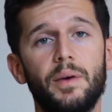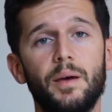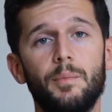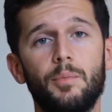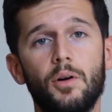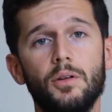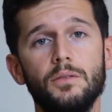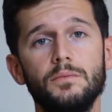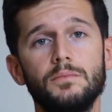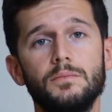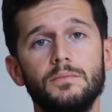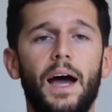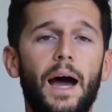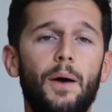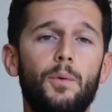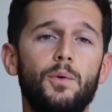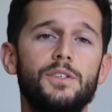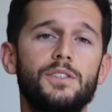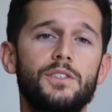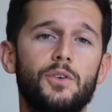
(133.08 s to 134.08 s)
people. I
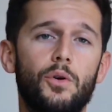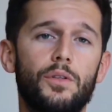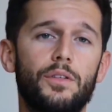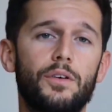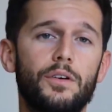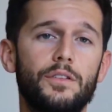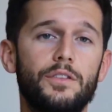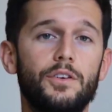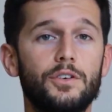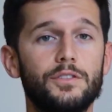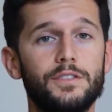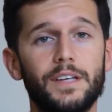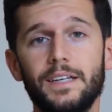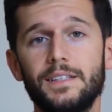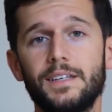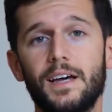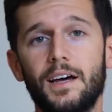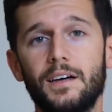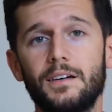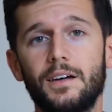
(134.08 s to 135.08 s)
will store their
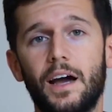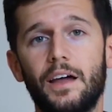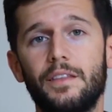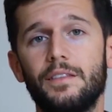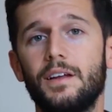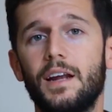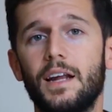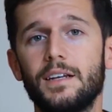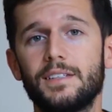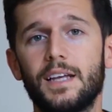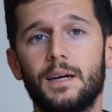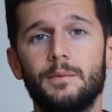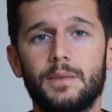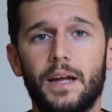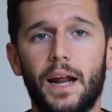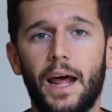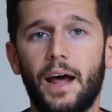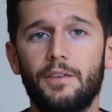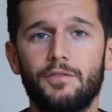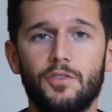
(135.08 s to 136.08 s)
data and the last time
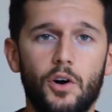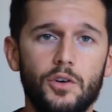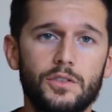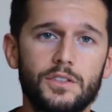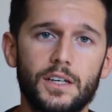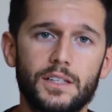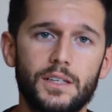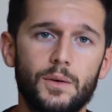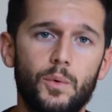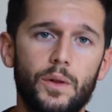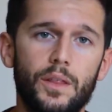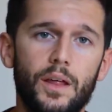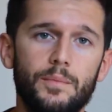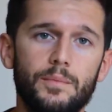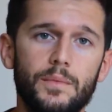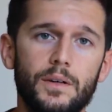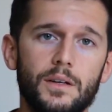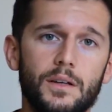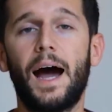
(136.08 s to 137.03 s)
that I have contacted with them.